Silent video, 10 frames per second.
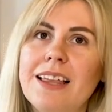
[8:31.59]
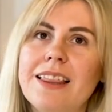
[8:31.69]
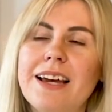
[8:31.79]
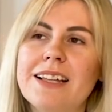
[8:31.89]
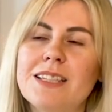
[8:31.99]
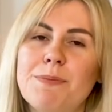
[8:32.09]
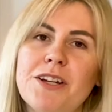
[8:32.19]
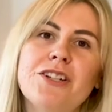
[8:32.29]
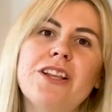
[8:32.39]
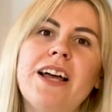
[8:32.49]
that
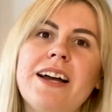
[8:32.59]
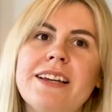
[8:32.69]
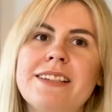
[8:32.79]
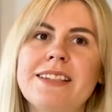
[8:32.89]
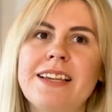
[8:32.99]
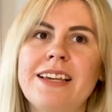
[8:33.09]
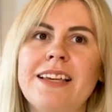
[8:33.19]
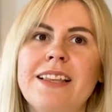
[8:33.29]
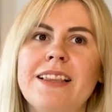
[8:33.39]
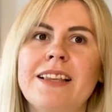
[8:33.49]
specialize
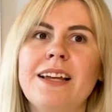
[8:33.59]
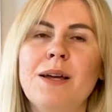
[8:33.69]
in